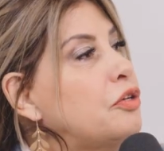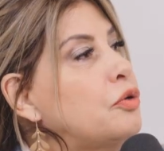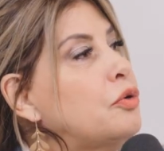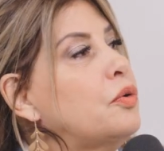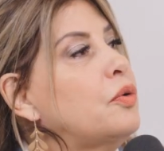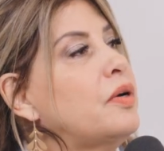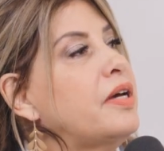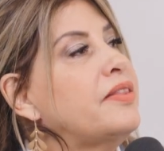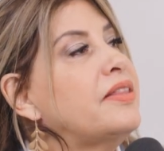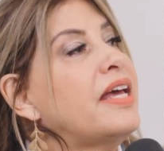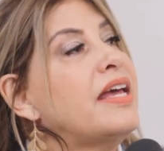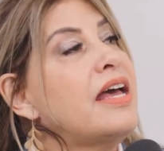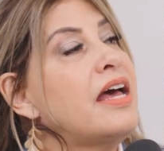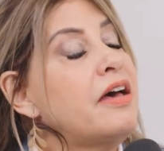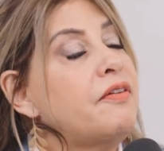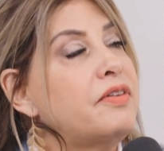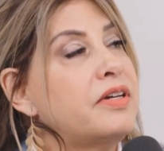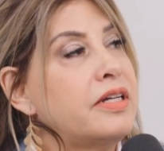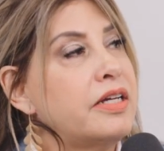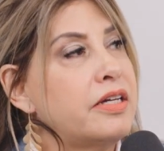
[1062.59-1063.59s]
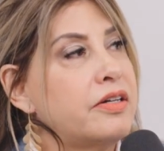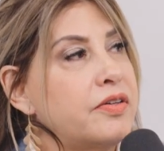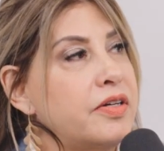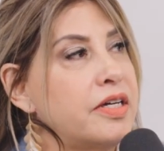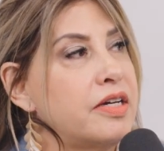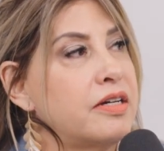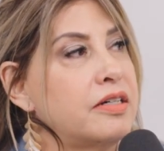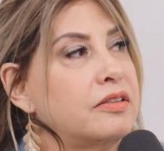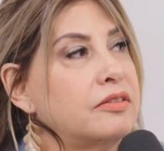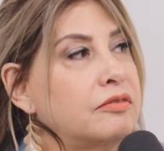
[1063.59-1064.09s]
know. They have an
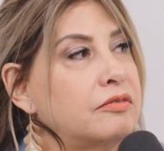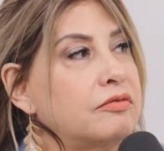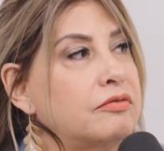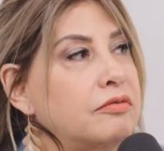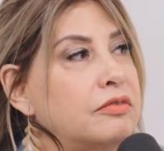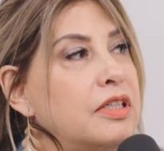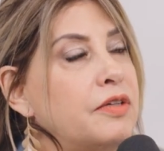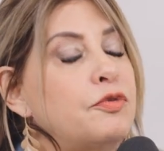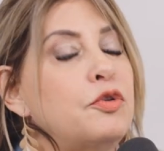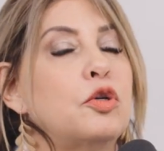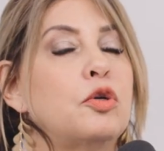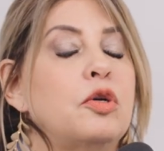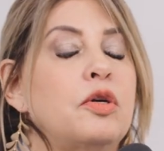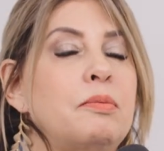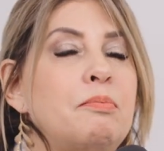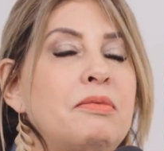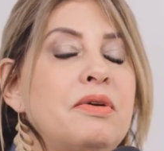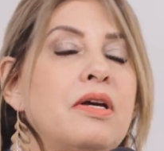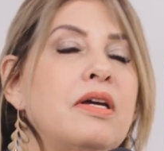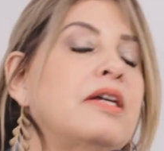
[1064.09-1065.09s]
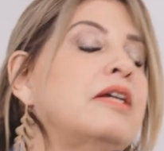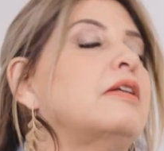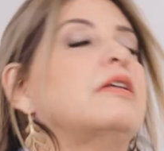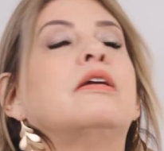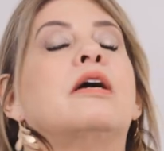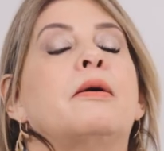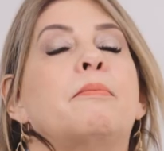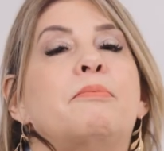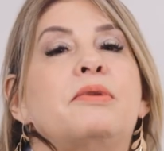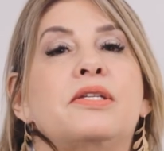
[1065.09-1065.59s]
area. If you're
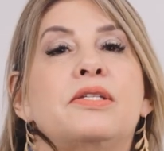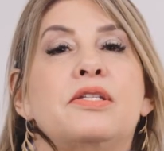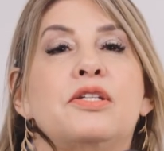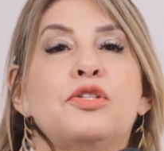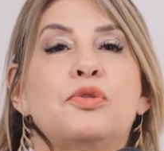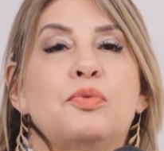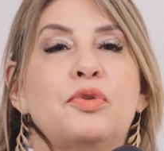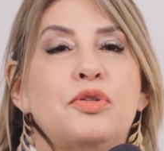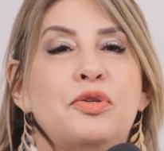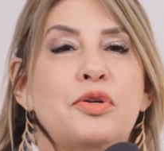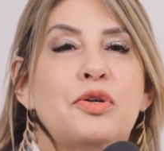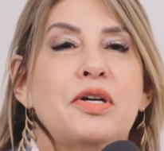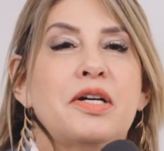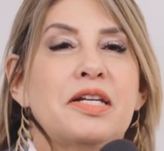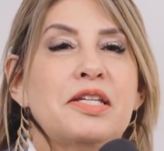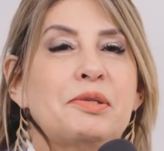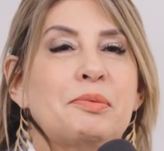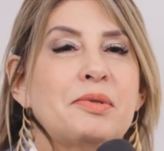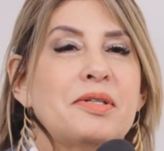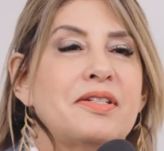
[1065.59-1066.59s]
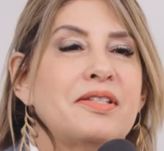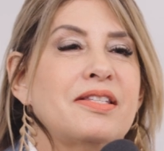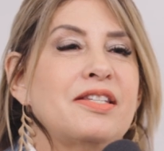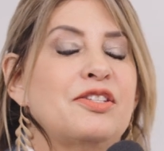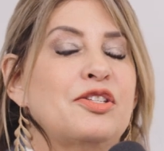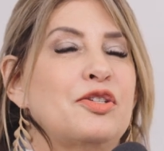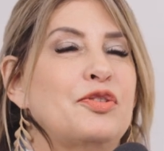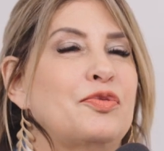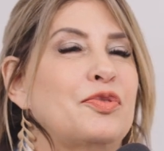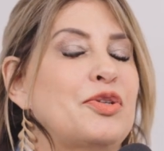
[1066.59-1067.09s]
in business with your husband,
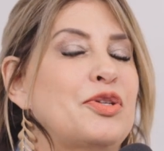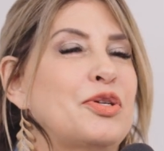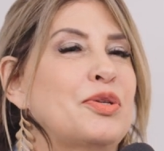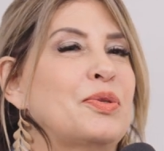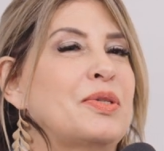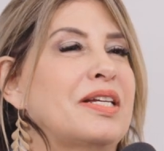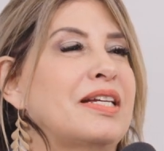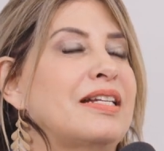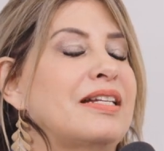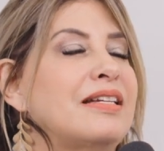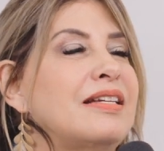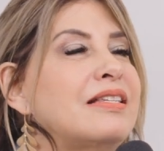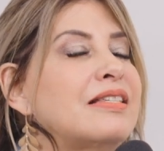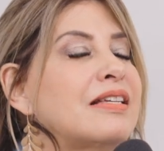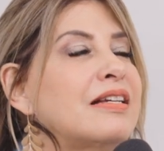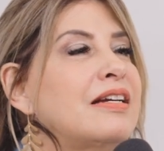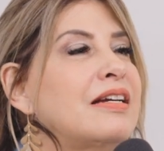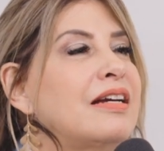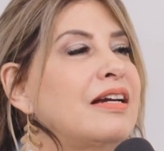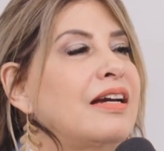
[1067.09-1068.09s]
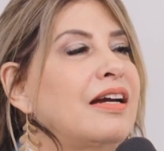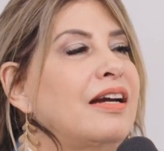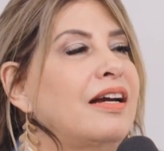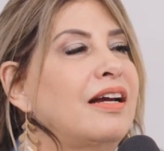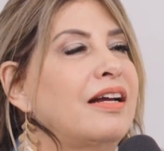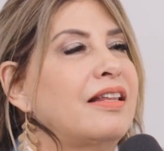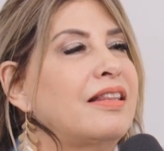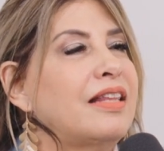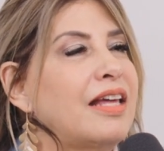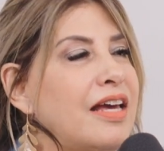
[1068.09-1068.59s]
this is for you, ladies.
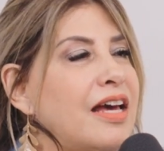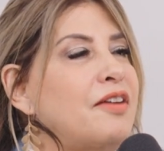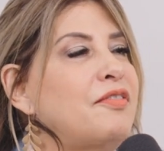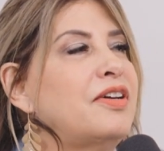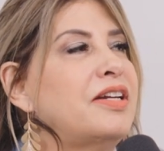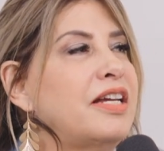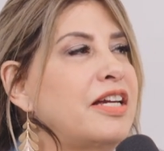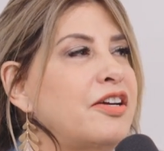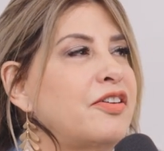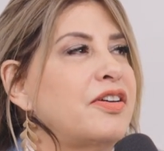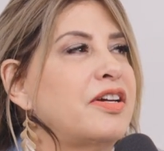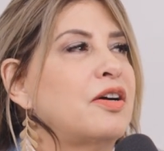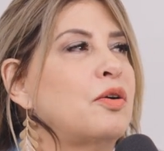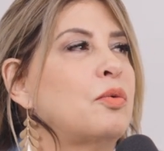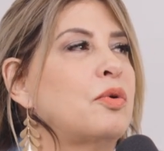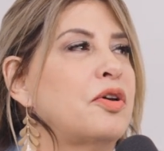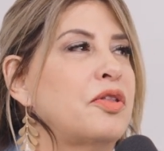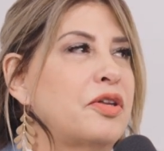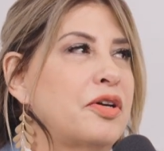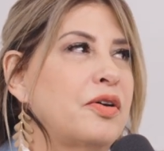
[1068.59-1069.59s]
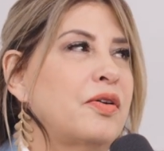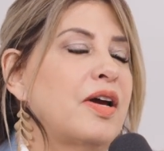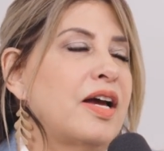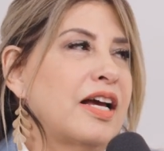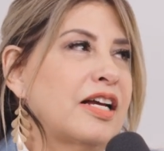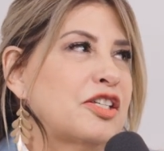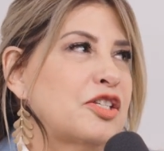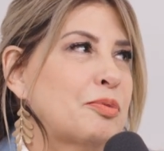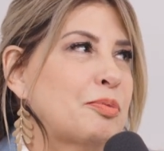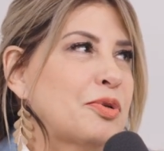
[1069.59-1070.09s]
They have an area where they're
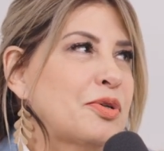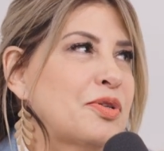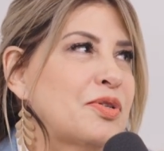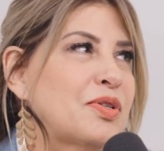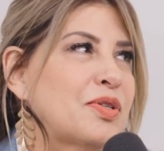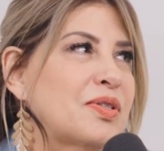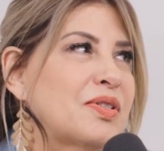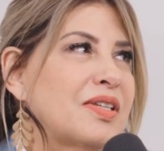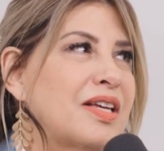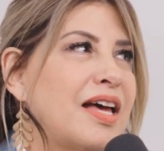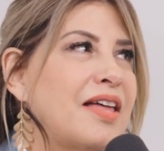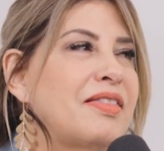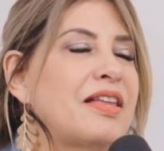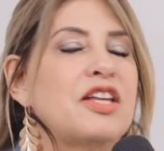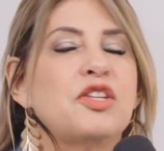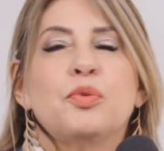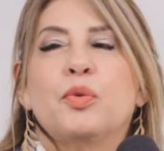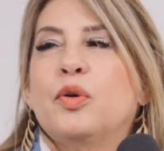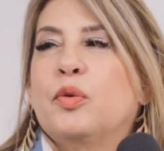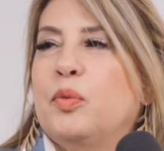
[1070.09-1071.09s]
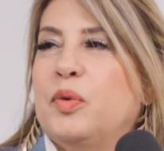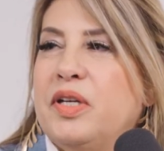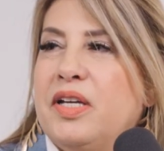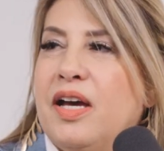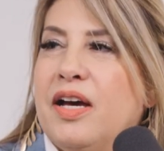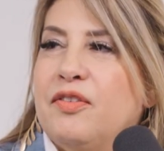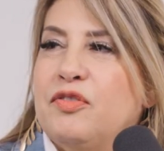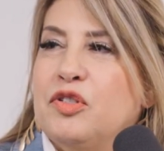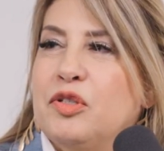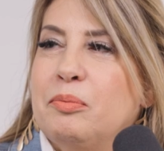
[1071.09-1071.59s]
experts, and that's where we
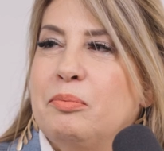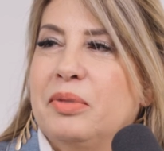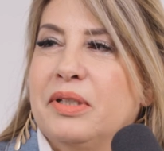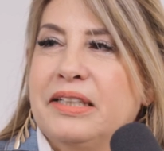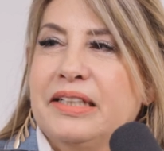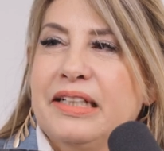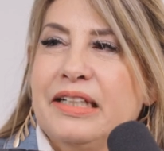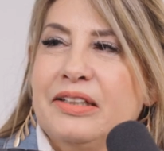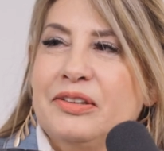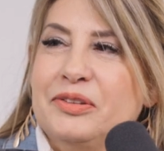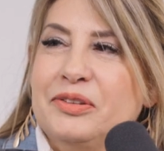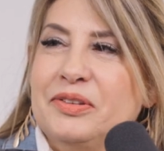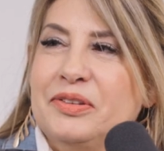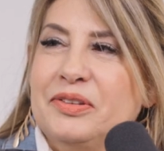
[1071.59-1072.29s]
have to butt out.